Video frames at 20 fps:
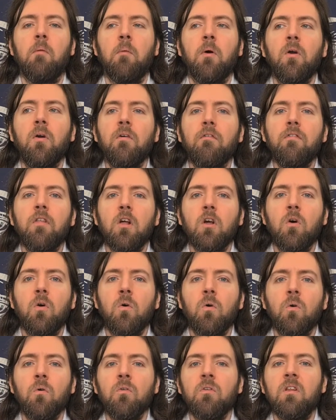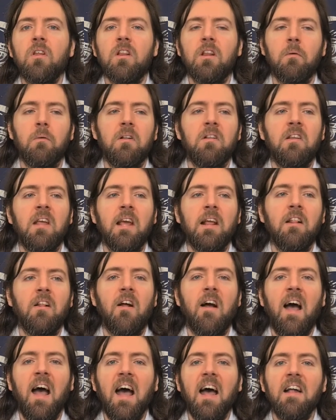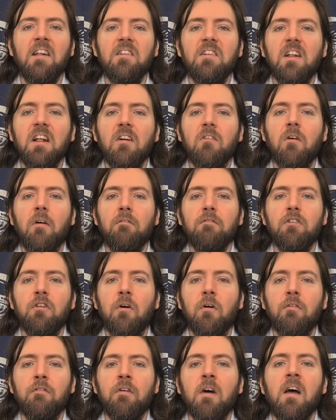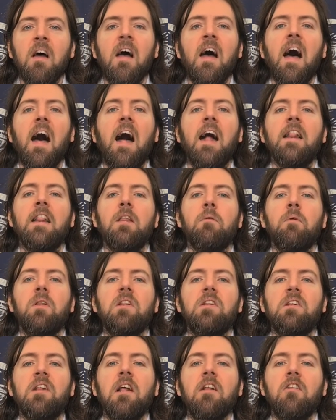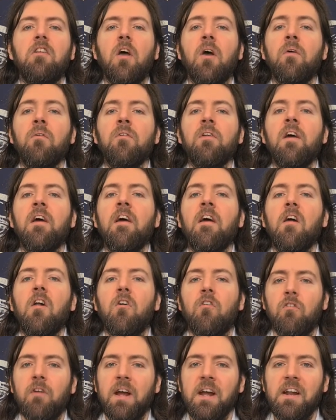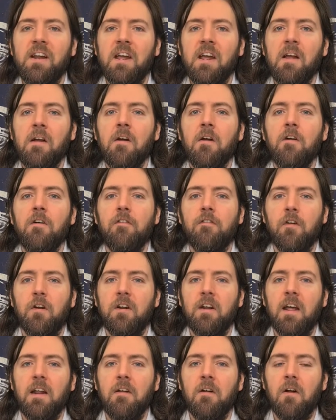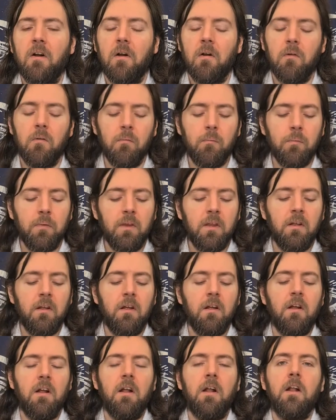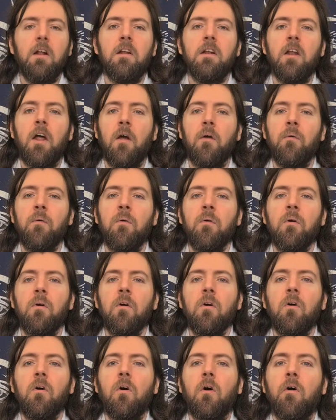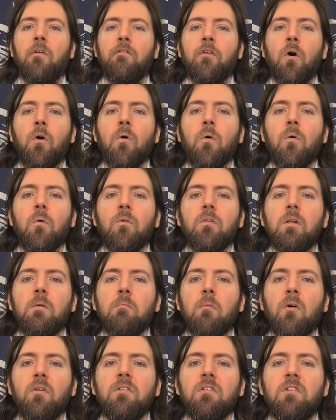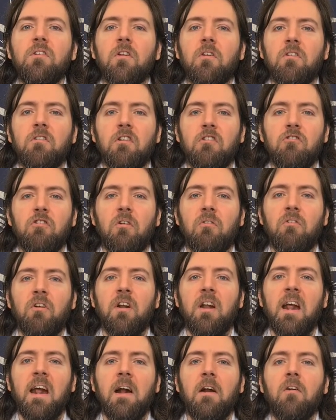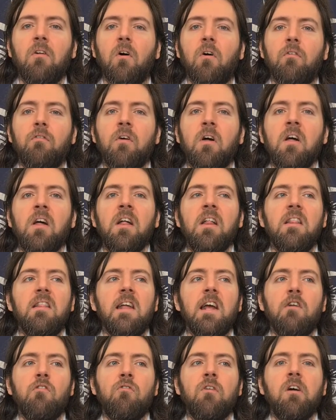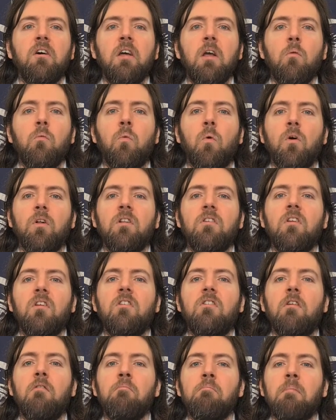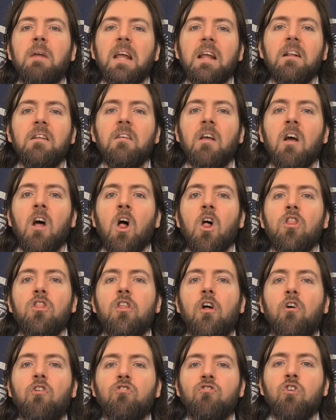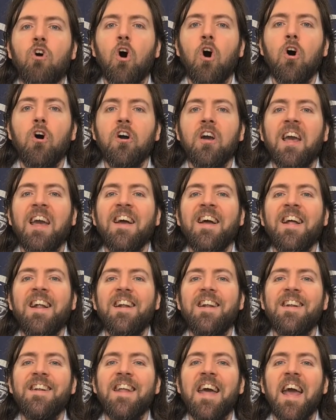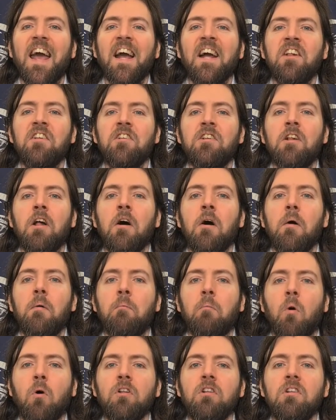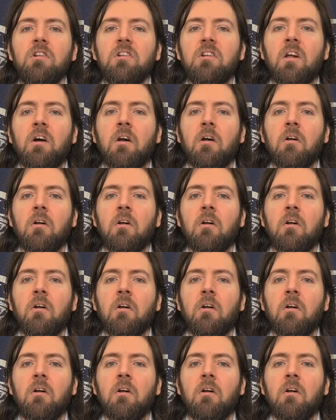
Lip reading: out of the cold, they would take their hats and gloves off, and they would sit down ready for dinner. Now, of all the monsters the children heard of, they really wanted to meet the Loch Ness monster.